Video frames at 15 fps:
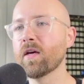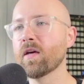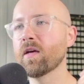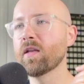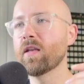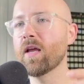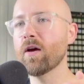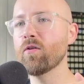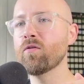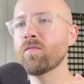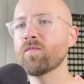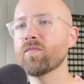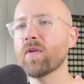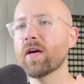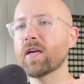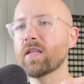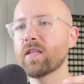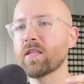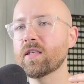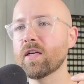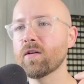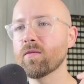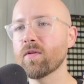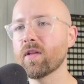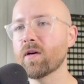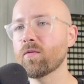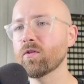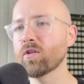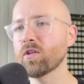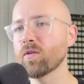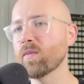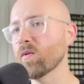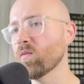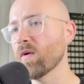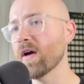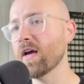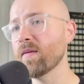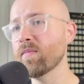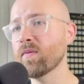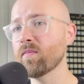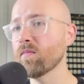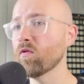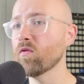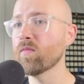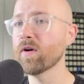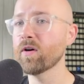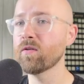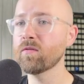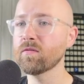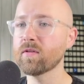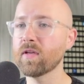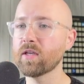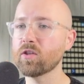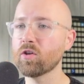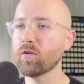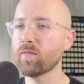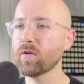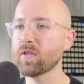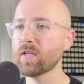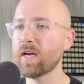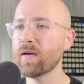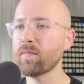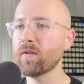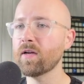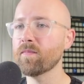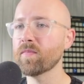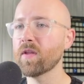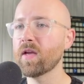Now, I can decide whether I want it to be web, mobile, desktop, or tablet,